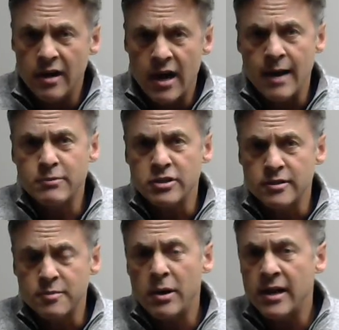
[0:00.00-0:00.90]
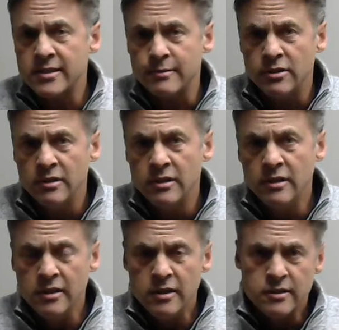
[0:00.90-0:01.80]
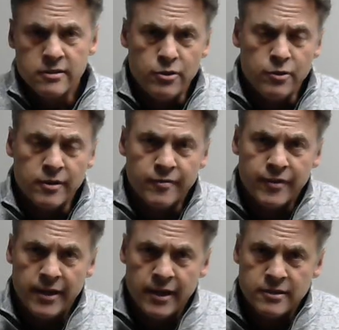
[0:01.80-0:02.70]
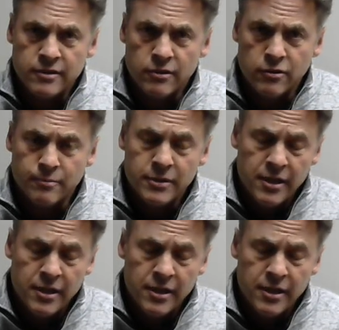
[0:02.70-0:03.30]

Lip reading: options possible so you can finance your home.